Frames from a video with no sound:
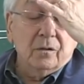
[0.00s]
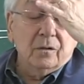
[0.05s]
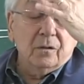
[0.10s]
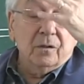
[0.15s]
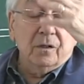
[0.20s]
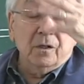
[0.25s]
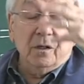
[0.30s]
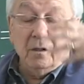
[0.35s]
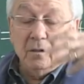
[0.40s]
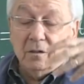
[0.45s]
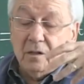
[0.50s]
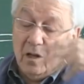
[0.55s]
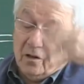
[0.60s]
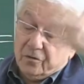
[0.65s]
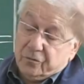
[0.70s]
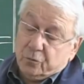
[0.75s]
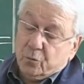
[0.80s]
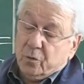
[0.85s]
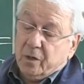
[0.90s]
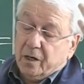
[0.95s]
the del
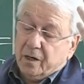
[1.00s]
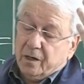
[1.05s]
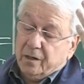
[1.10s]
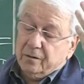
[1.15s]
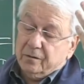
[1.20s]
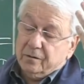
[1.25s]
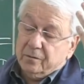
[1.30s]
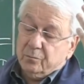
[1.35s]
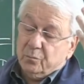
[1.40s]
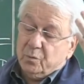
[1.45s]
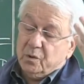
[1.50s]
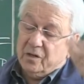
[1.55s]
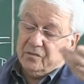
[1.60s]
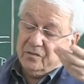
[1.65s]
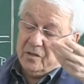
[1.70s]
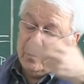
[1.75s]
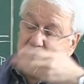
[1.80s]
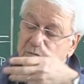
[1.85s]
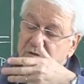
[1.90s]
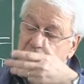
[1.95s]
squared,
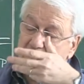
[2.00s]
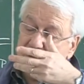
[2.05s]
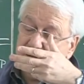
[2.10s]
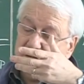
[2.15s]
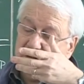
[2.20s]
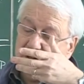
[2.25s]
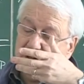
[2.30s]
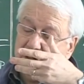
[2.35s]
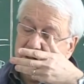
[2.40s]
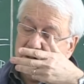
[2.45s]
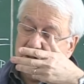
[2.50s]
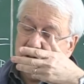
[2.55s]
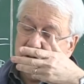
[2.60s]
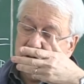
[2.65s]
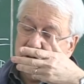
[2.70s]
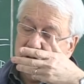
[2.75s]
plus mgz.